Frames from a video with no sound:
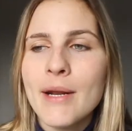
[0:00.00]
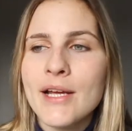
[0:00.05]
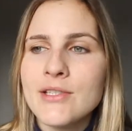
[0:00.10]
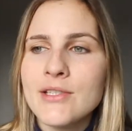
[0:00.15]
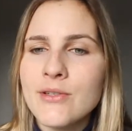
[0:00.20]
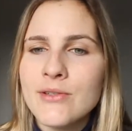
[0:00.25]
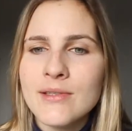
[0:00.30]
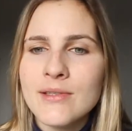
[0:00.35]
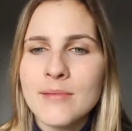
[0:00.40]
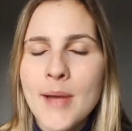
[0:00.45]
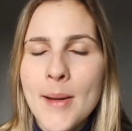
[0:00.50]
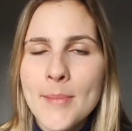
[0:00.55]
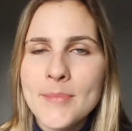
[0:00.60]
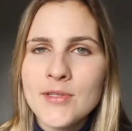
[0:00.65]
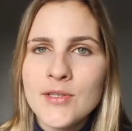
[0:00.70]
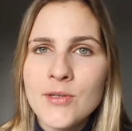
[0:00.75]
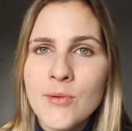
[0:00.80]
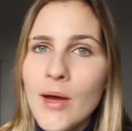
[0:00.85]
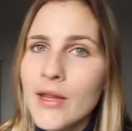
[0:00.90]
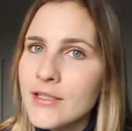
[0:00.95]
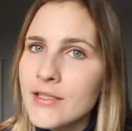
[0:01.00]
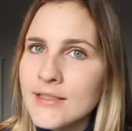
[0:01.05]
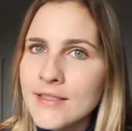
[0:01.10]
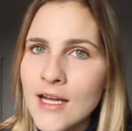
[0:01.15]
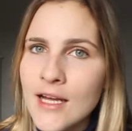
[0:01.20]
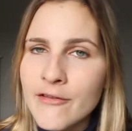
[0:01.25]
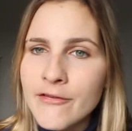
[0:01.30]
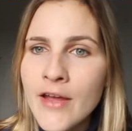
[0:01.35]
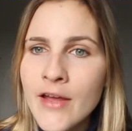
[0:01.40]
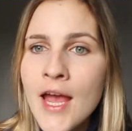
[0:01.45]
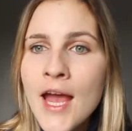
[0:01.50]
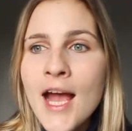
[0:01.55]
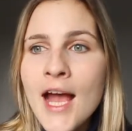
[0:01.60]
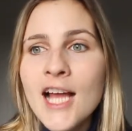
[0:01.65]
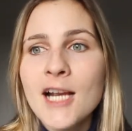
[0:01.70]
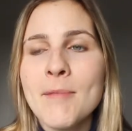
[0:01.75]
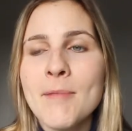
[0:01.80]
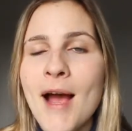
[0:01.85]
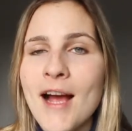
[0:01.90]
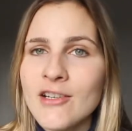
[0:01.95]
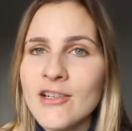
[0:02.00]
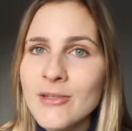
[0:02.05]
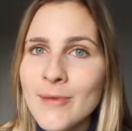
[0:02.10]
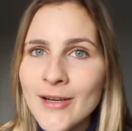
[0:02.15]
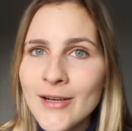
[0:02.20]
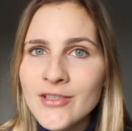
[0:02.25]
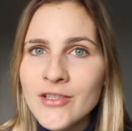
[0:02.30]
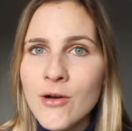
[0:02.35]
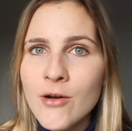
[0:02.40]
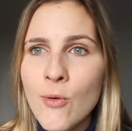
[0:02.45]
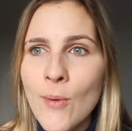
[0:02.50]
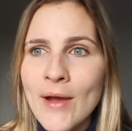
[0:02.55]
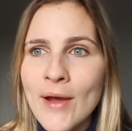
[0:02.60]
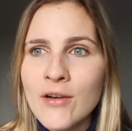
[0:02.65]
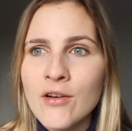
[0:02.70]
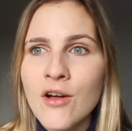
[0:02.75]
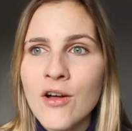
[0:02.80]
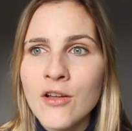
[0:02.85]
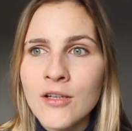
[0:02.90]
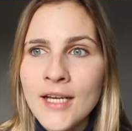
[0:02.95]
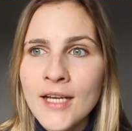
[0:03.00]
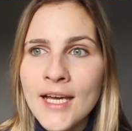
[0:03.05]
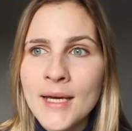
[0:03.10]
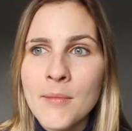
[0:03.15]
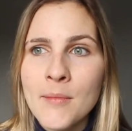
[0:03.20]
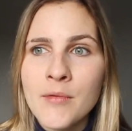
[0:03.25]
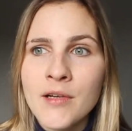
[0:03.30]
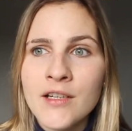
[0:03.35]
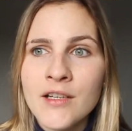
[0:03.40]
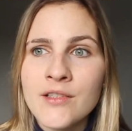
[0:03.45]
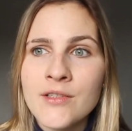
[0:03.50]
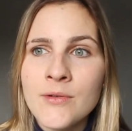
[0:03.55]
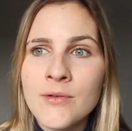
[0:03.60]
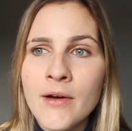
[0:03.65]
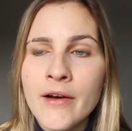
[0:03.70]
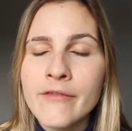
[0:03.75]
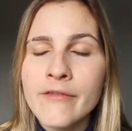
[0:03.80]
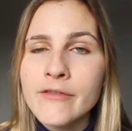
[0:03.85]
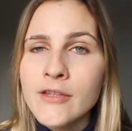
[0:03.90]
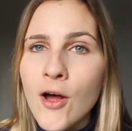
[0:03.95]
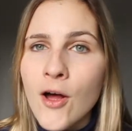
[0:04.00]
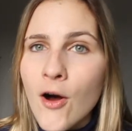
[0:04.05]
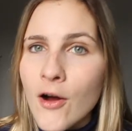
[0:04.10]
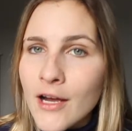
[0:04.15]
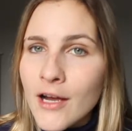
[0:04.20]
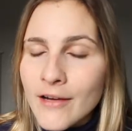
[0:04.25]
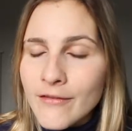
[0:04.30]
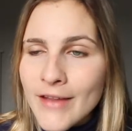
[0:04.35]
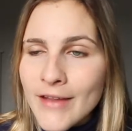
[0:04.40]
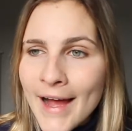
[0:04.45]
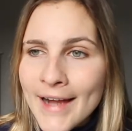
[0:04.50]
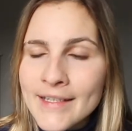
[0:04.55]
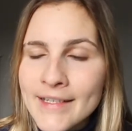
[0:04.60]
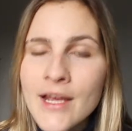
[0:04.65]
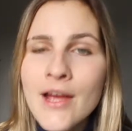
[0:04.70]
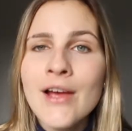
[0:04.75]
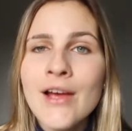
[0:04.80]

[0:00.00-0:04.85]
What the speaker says: But I do sometimes do other stuff, and I'm actually about to go away on holiday, and I'm going to do a vlog of that,